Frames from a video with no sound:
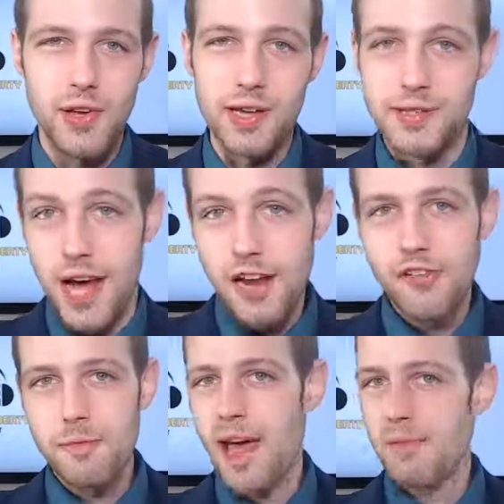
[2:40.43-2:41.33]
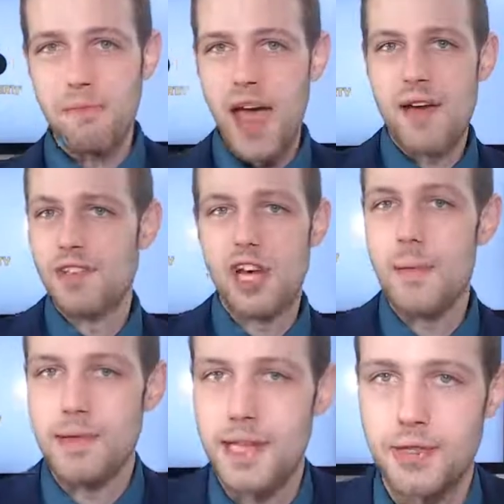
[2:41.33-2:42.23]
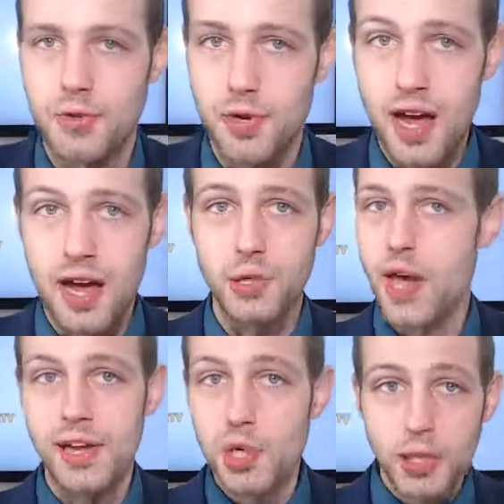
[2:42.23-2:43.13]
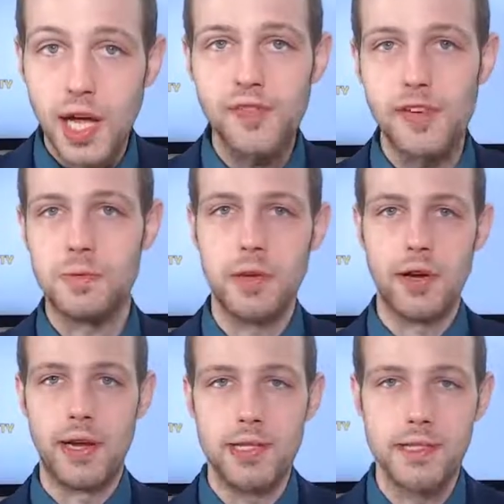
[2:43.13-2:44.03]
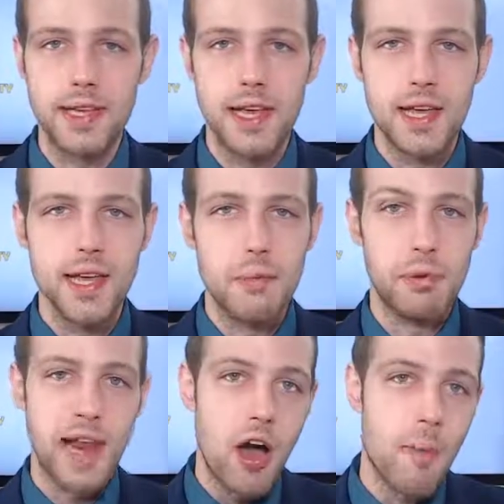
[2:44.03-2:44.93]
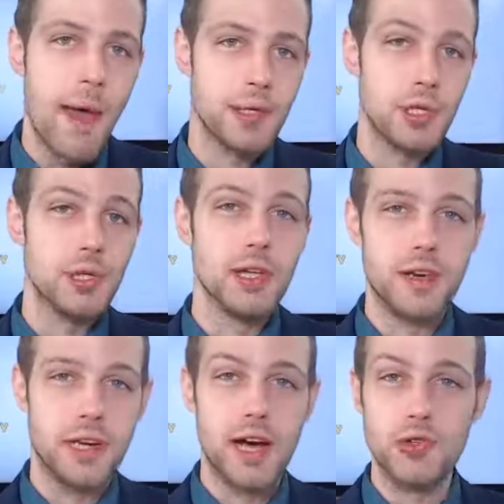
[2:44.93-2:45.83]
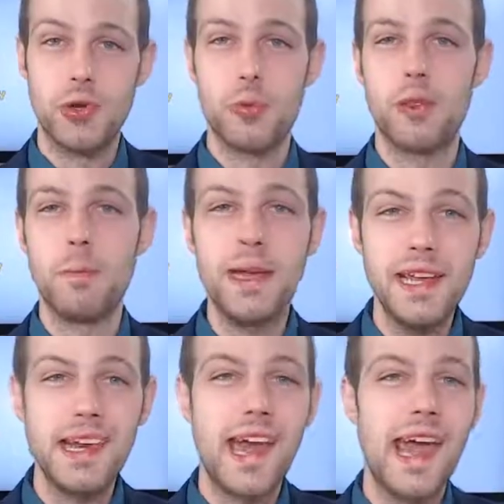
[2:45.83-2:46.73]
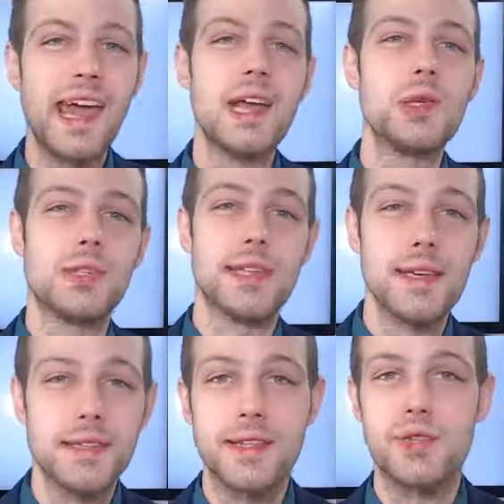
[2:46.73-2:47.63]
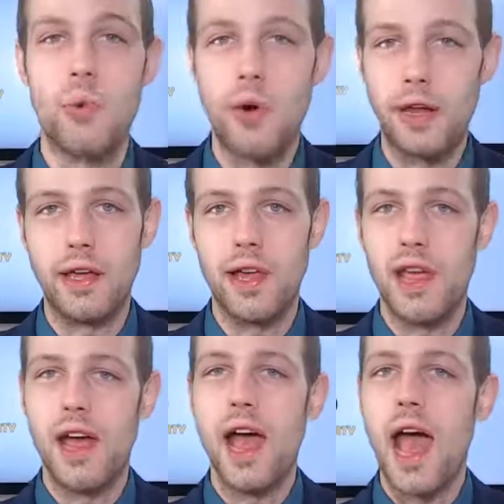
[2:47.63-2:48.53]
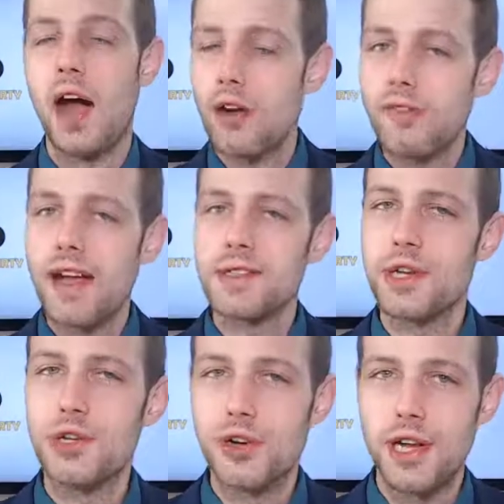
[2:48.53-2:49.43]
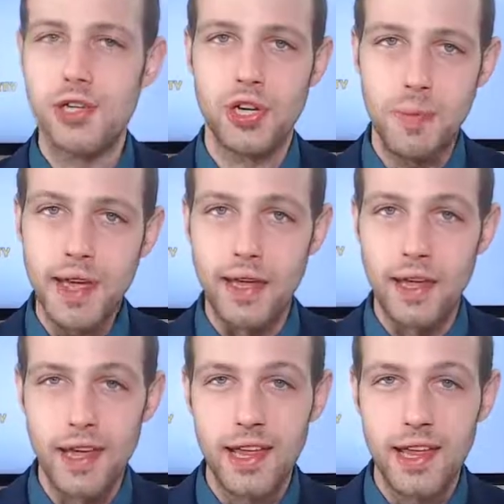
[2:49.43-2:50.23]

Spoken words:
Aside from having common sense or not, you had no life experience. But now imagine you live in a country where the median age is less than 20. How advanced could your country be?